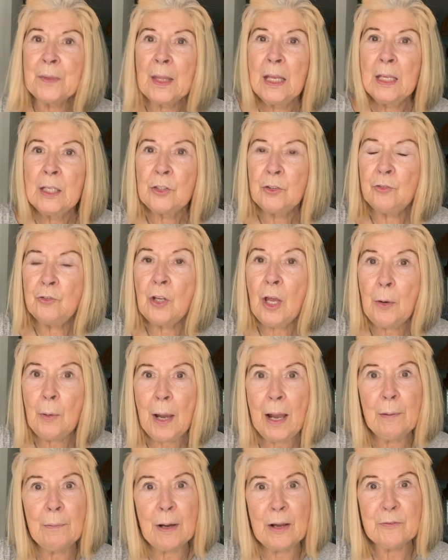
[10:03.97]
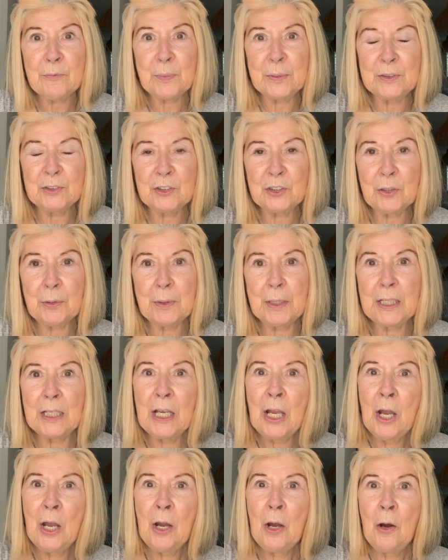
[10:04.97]
You know how I've been
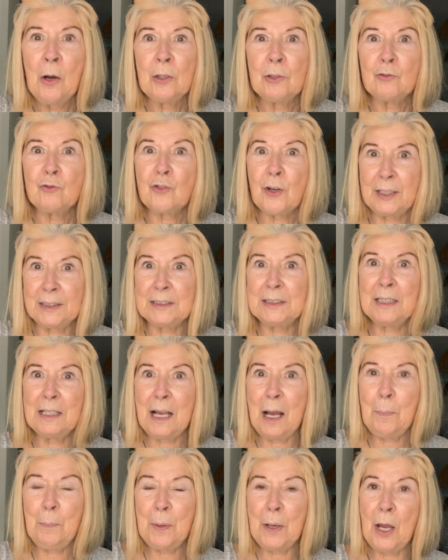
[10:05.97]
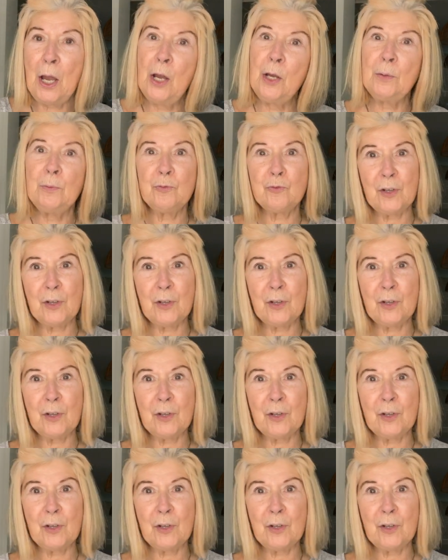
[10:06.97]
doing dressing up at home,